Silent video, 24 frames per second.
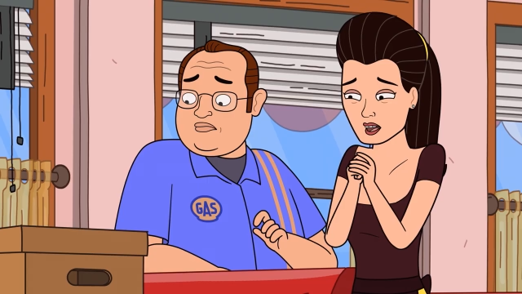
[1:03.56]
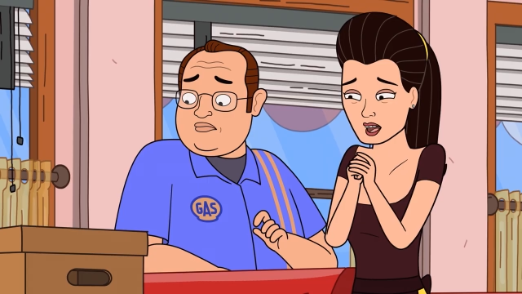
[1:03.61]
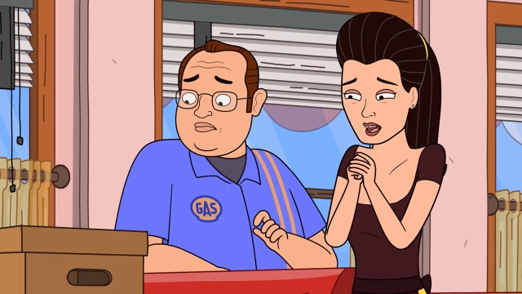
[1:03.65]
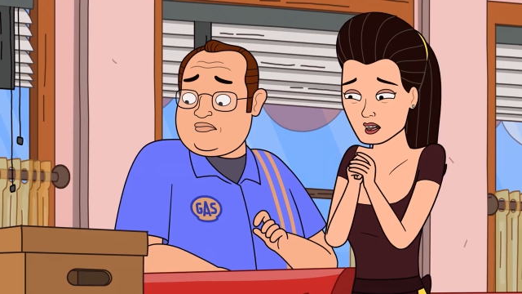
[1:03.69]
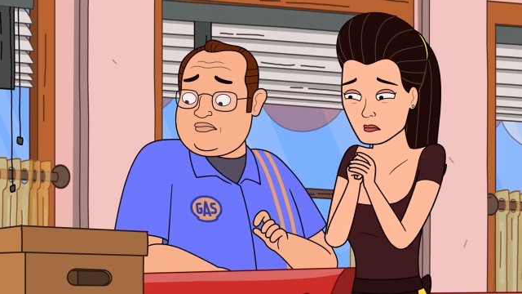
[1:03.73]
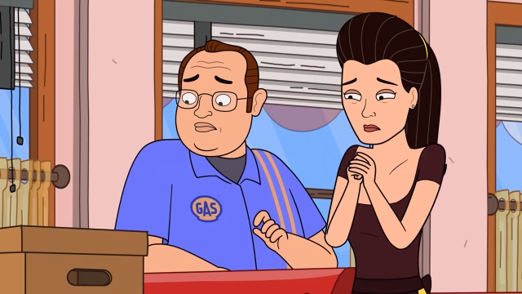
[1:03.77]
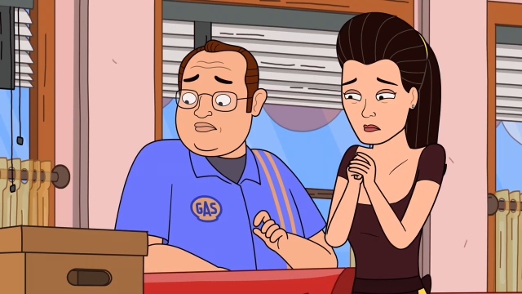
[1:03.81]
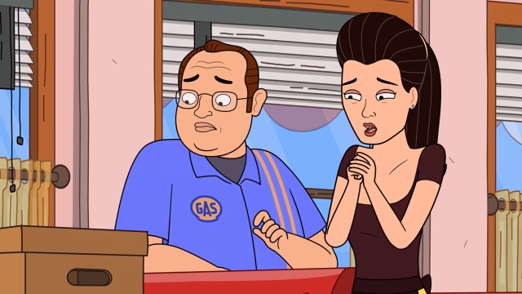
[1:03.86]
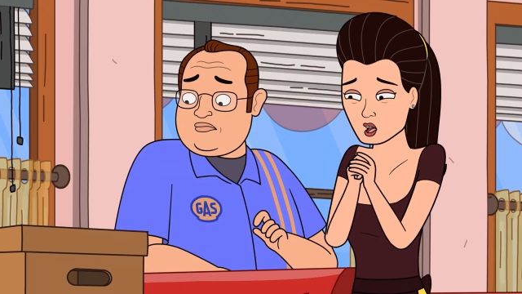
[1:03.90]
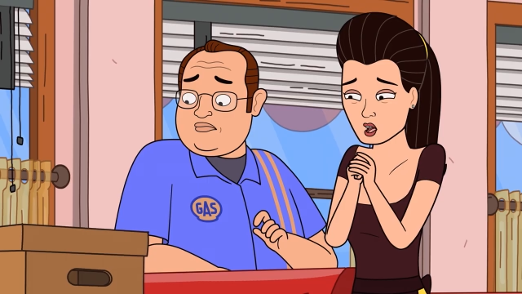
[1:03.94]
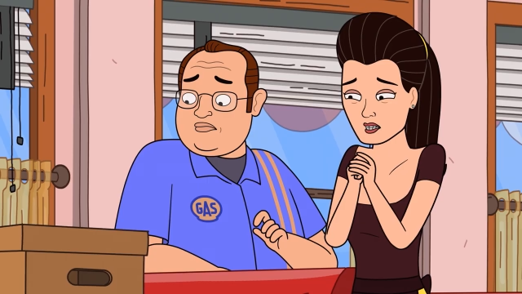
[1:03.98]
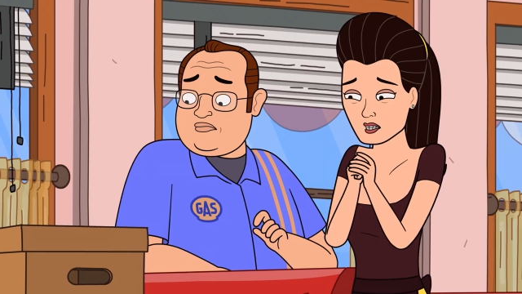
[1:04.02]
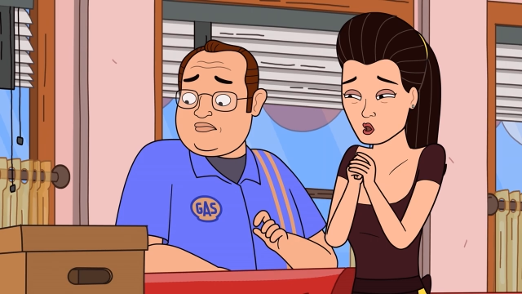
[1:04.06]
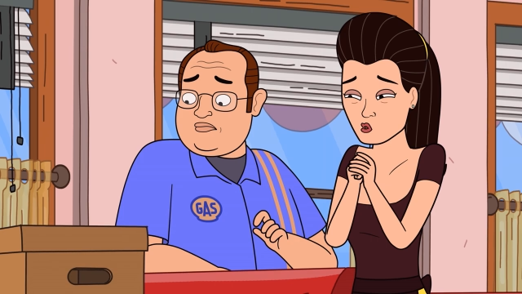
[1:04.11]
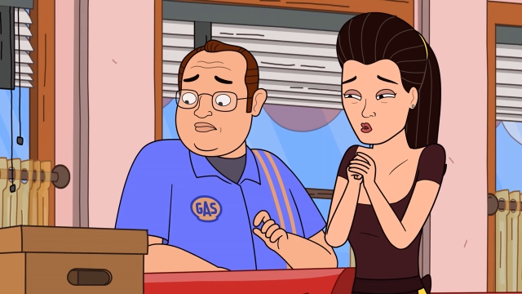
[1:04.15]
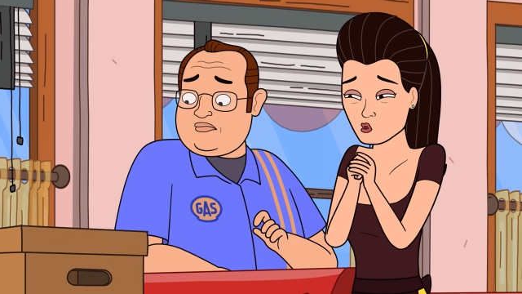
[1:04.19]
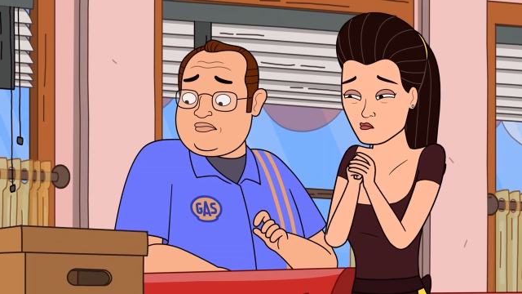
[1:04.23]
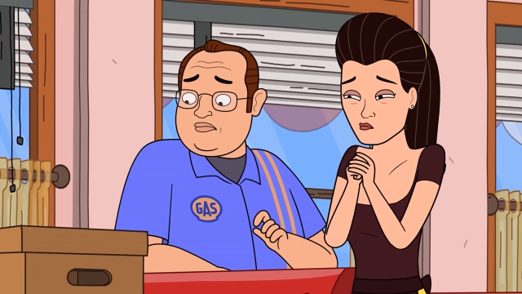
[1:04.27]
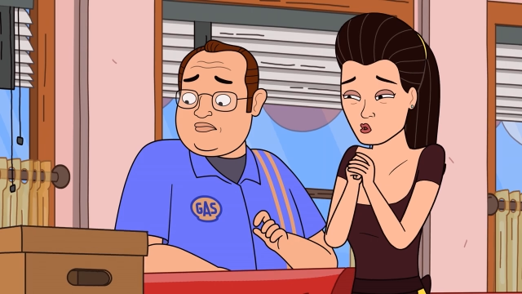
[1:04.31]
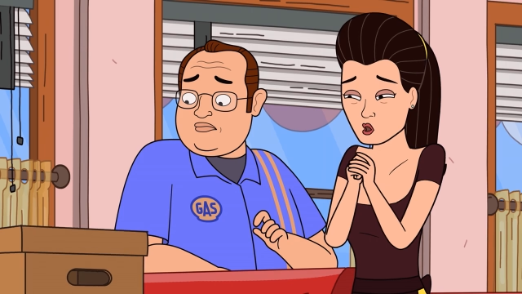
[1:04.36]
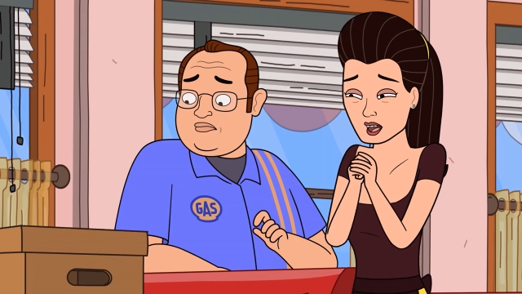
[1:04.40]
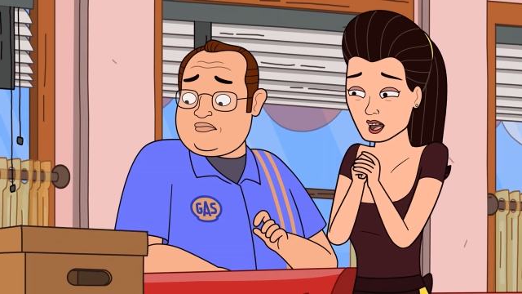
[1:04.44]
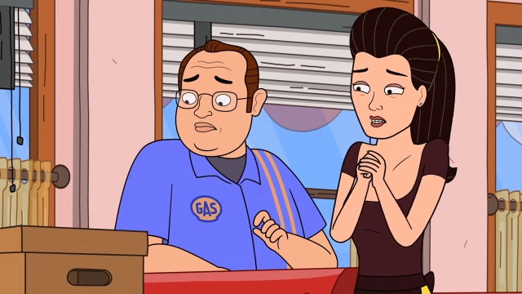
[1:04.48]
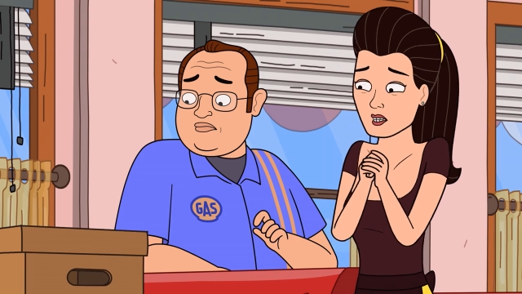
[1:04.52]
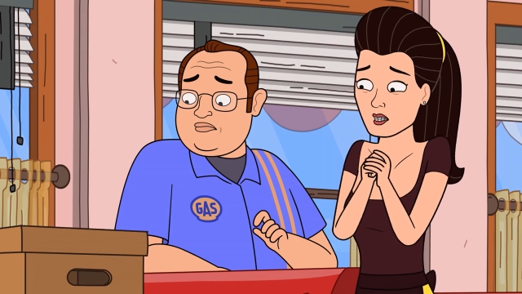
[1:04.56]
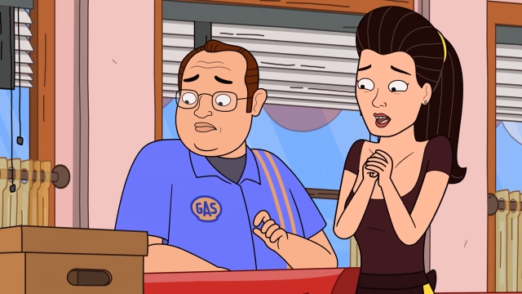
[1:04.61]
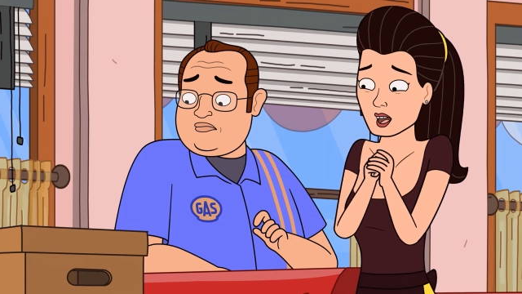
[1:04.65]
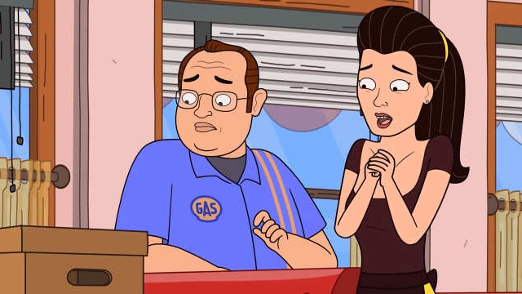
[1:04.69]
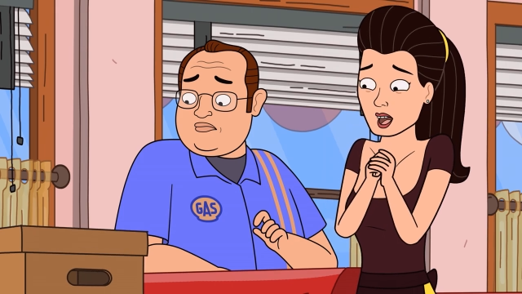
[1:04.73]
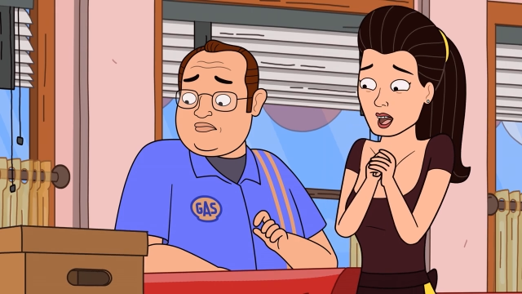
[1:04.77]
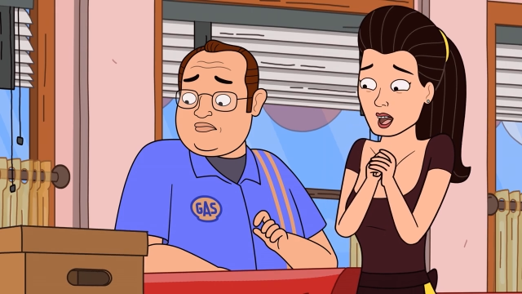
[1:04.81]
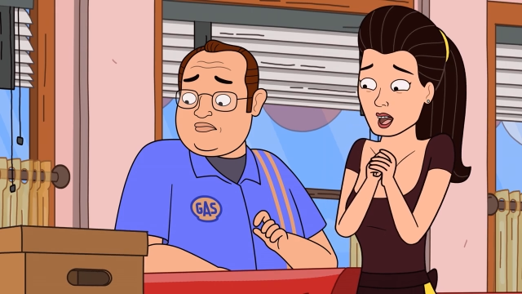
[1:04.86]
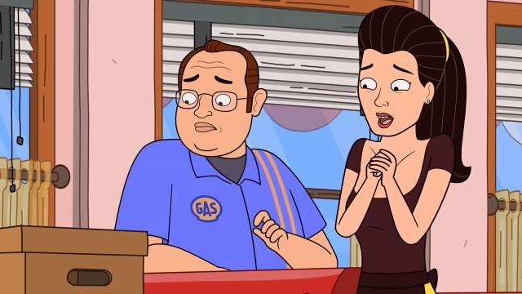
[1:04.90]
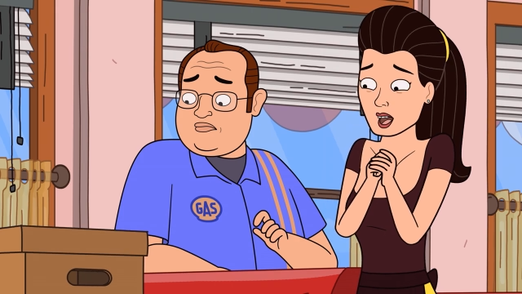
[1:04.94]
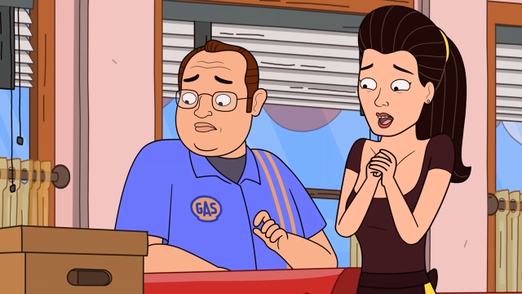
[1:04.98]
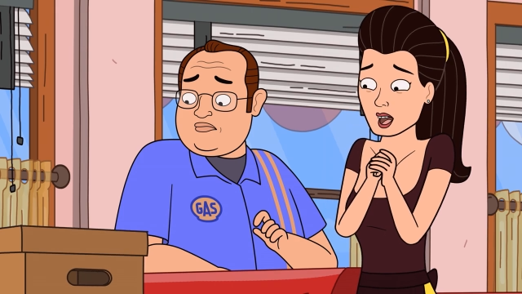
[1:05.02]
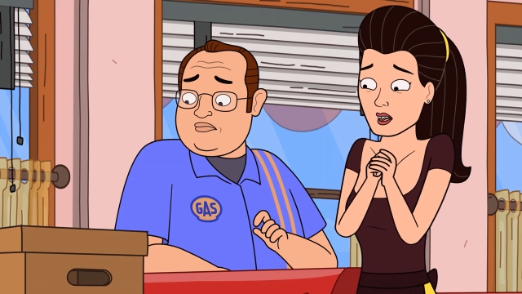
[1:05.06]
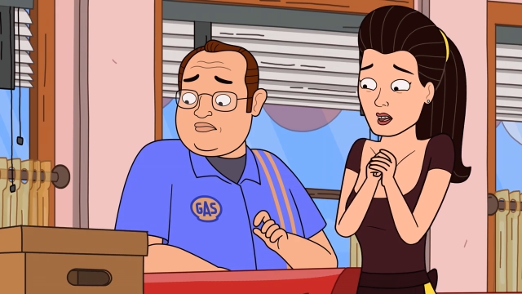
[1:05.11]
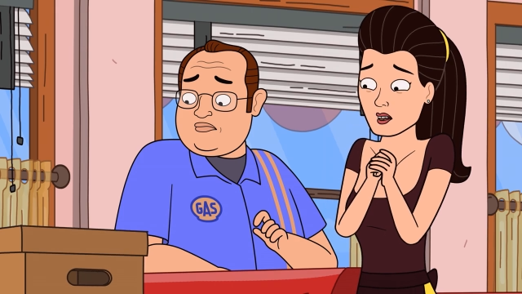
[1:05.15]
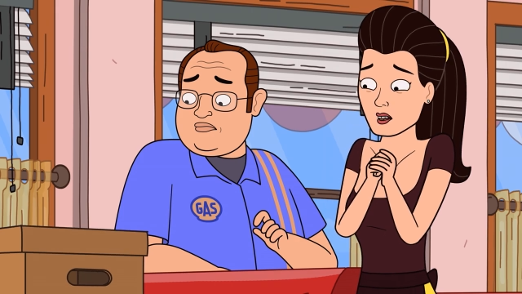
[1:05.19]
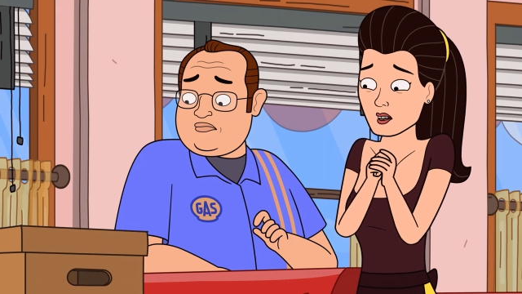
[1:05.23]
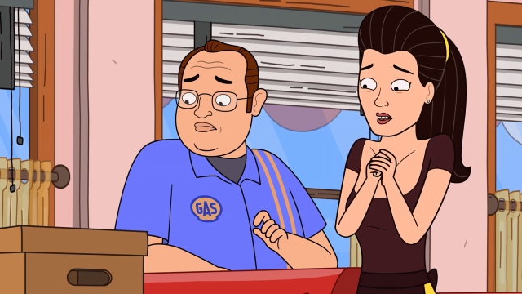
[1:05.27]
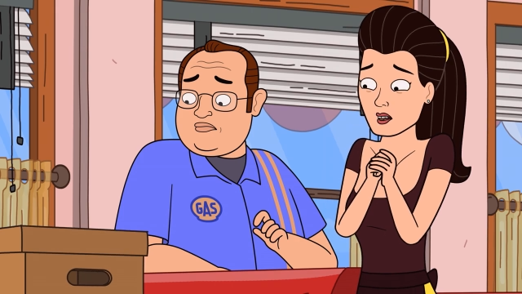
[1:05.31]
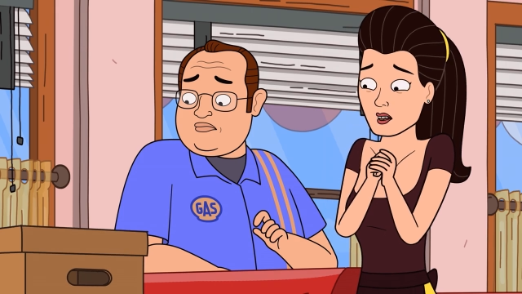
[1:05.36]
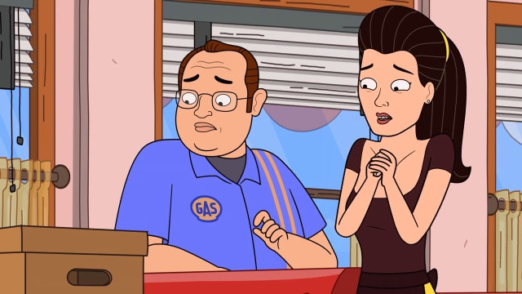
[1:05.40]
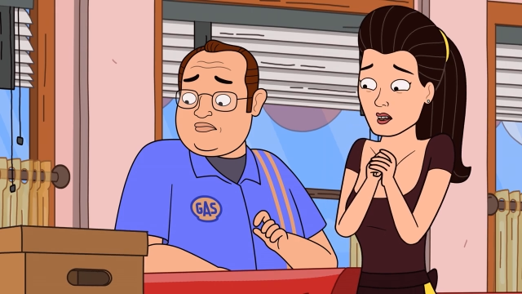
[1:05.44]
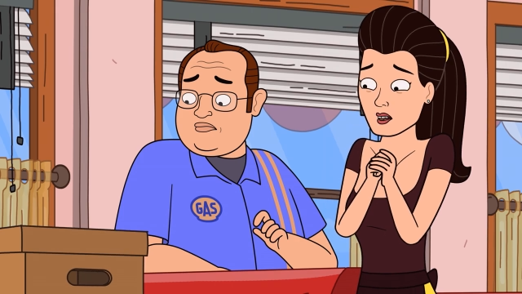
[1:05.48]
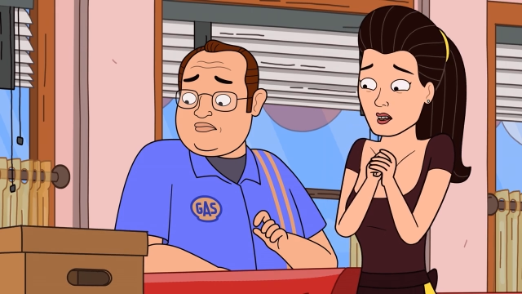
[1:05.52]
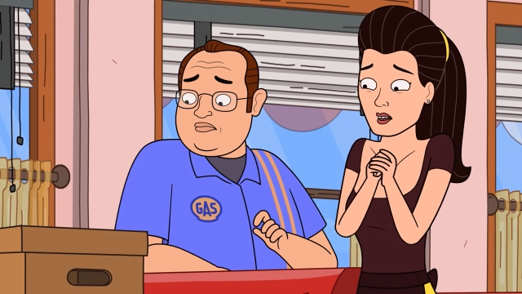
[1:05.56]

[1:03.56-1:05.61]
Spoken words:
You named your cobra Kai?